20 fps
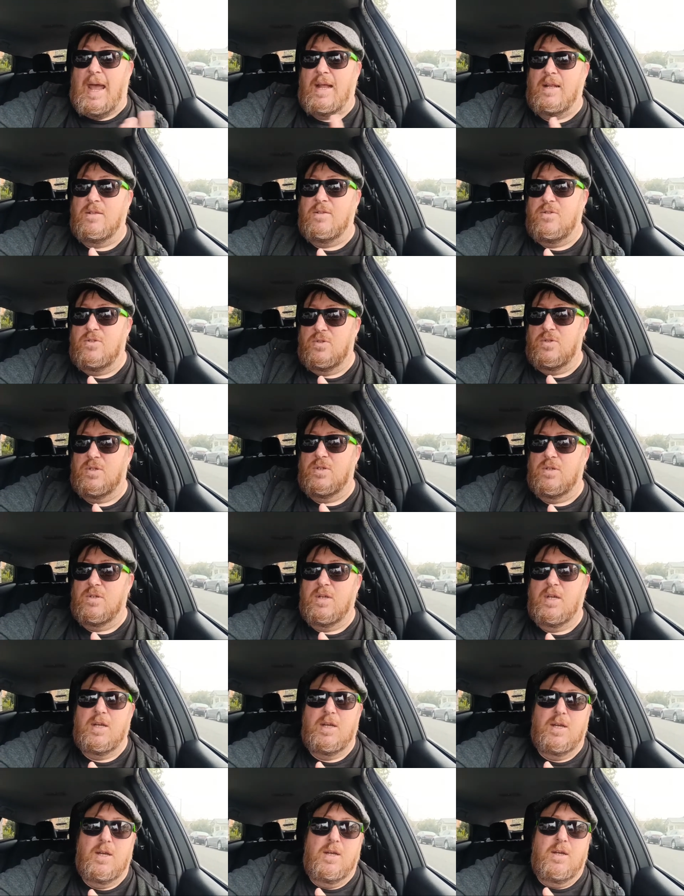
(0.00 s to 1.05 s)
and to the
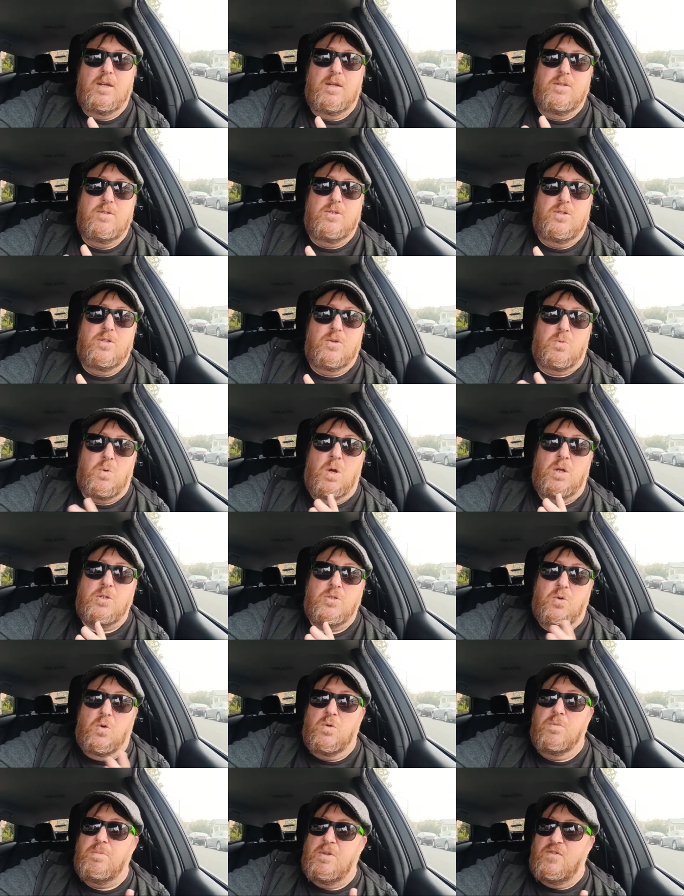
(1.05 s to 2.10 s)
to the Ron
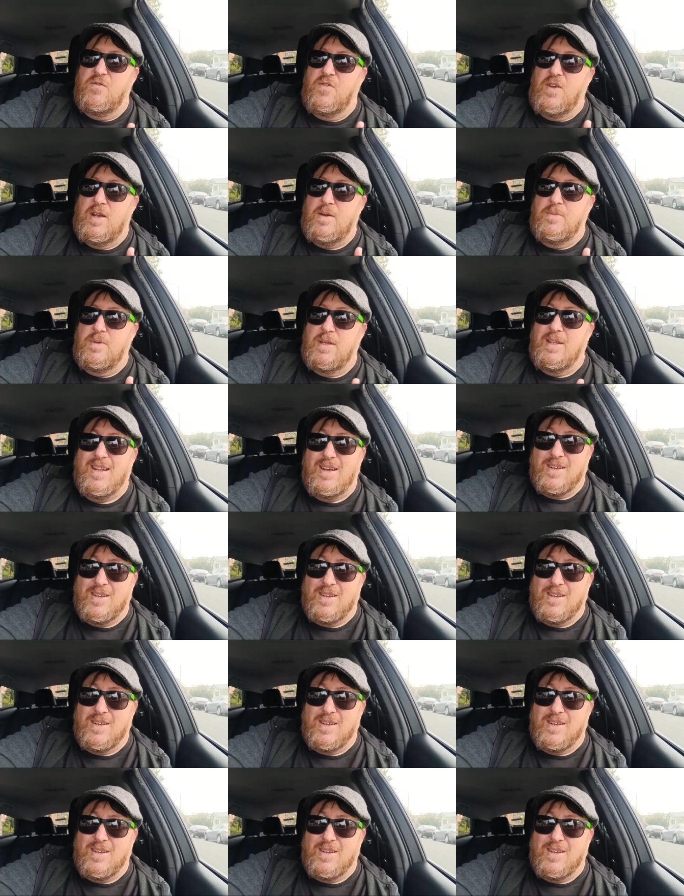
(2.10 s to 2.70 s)
Goldman family.